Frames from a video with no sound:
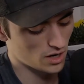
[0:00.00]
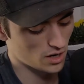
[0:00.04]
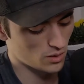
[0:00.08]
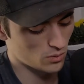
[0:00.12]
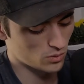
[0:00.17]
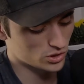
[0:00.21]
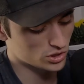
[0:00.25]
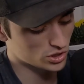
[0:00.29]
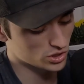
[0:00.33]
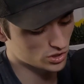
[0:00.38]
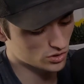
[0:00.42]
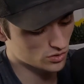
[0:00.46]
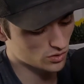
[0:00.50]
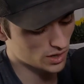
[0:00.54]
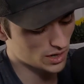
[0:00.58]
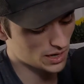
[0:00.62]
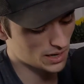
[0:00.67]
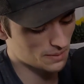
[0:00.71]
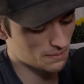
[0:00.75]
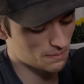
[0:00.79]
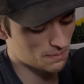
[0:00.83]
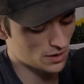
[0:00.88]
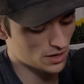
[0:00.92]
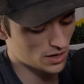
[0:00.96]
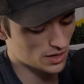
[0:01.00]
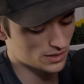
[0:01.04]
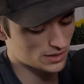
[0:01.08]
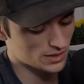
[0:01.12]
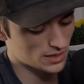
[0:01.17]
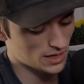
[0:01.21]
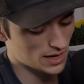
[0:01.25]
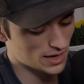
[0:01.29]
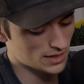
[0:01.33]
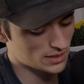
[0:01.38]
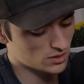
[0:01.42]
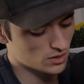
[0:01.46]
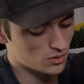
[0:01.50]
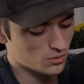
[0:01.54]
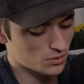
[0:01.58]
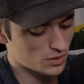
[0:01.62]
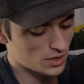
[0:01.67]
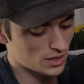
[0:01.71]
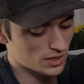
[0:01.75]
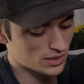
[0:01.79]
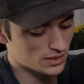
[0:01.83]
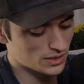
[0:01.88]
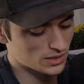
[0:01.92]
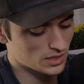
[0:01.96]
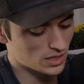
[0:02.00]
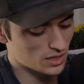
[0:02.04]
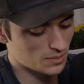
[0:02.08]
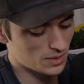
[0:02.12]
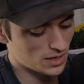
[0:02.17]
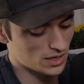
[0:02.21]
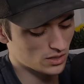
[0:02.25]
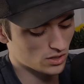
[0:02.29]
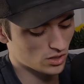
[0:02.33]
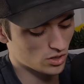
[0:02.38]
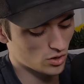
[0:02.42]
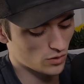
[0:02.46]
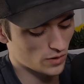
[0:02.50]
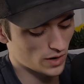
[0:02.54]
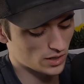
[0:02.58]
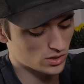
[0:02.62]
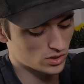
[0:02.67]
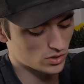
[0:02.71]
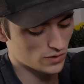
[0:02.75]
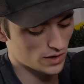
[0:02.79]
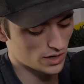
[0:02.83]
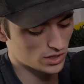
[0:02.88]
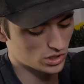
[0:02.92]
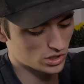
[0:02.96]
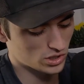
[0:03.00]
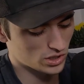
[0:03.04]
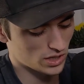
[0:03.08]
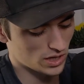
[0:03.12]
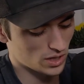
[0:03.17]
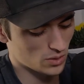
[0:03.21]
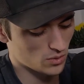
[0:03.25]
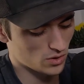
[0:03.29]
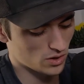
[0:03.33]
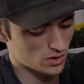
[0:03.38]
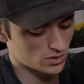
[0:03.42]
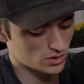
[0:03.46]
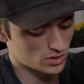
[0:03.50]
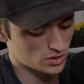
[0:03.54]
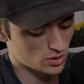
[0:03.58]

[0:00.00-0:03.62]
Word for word: Which is great, but I don't think it's going to be in the correct direction that I want.